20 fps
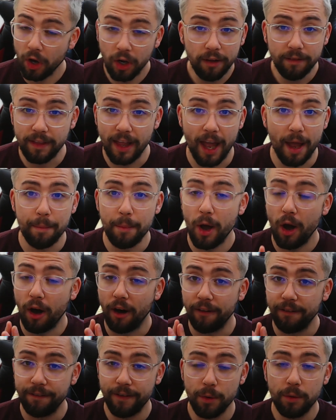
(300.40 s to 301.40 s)
none of them
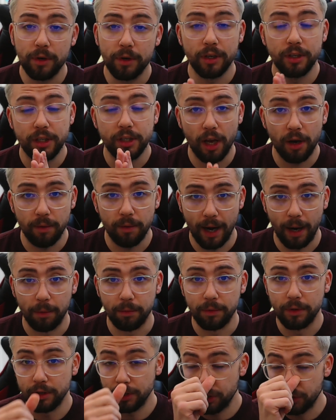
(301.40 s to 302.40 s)
are focused
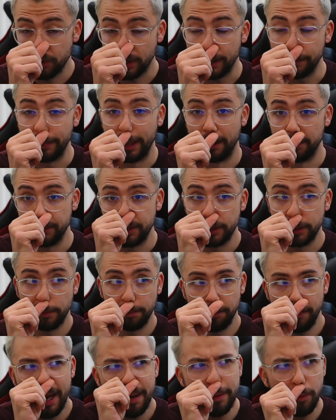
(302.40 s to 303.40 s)
around
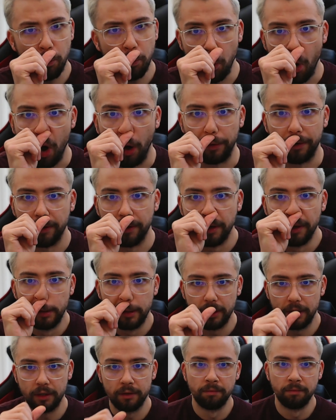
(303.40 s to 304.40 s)
Streamlabs. Maybe one,
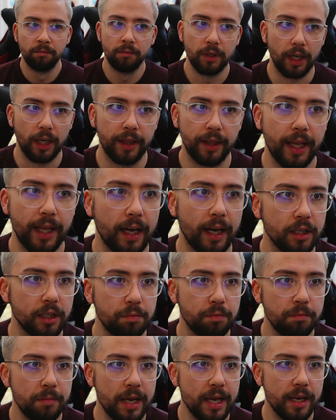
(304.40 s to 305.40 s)
and
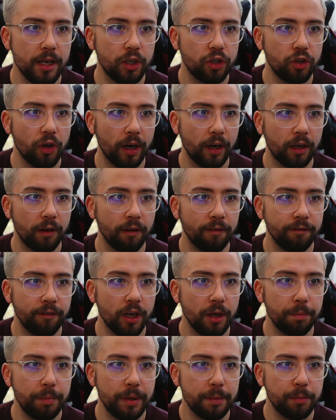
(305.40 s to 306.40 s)
that's me trying to
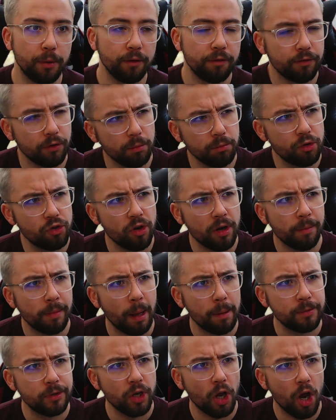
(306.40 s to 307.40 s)
convert people from
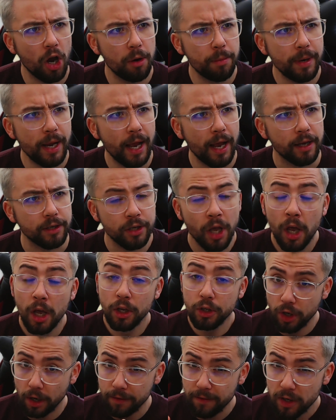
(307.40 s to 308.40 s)
Streamlabs to OBS.
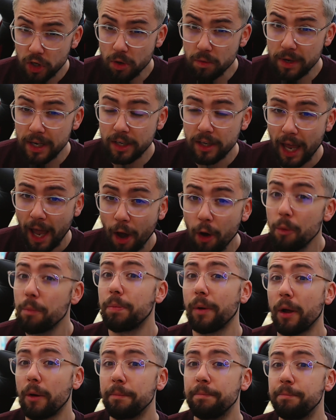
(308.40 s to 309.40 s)
So if you do need the
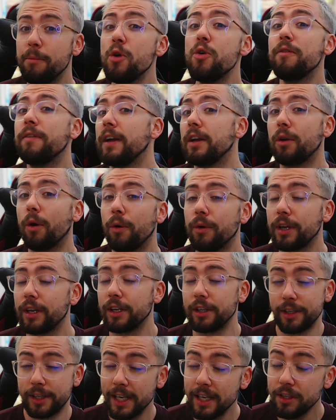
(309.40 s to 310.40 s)
help moving all
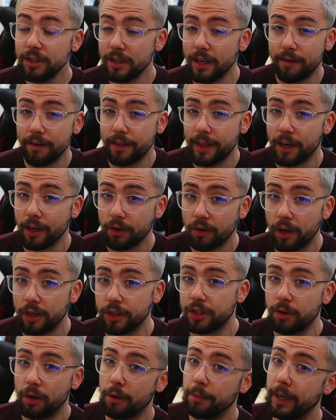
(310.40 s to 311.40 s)
your scenes and everything
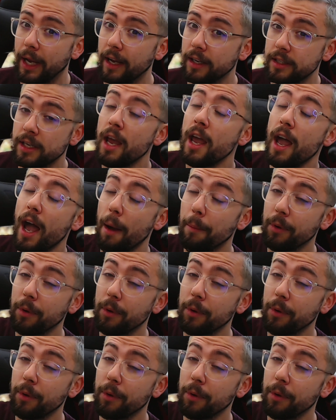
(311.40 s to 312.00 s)
across to OBS,